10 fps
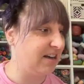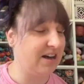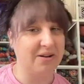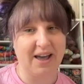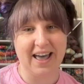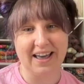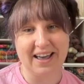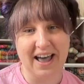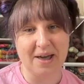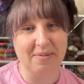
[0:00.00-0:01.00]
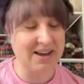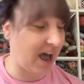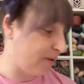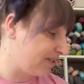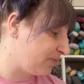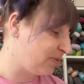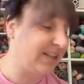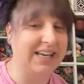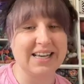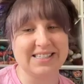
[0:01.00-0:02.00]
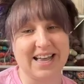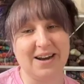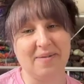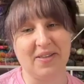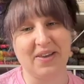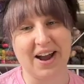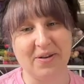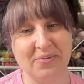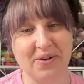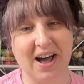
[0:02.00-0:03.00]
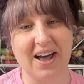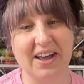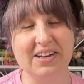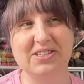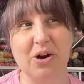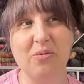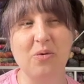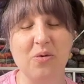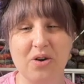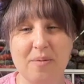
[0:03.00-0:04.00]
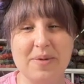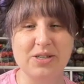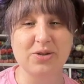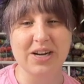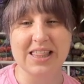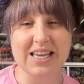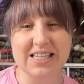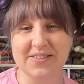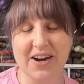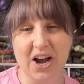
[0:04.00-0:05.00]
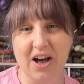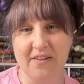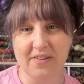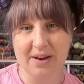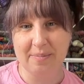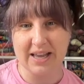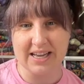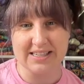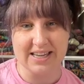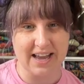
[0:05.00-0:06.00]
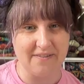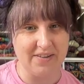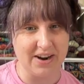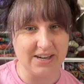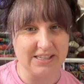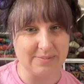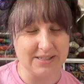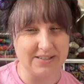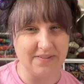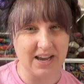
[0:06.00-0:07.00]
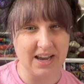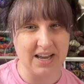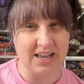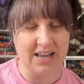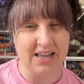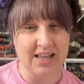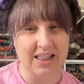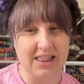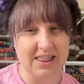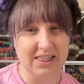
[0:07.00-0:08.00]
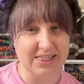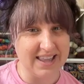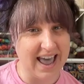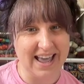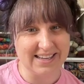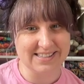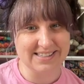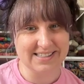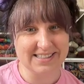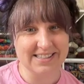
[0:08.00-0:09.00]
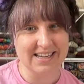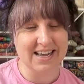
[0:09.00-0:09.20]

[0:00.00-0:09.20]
Okay, I was really excited about that. I don't order mystery things very often because I have very specific tastes.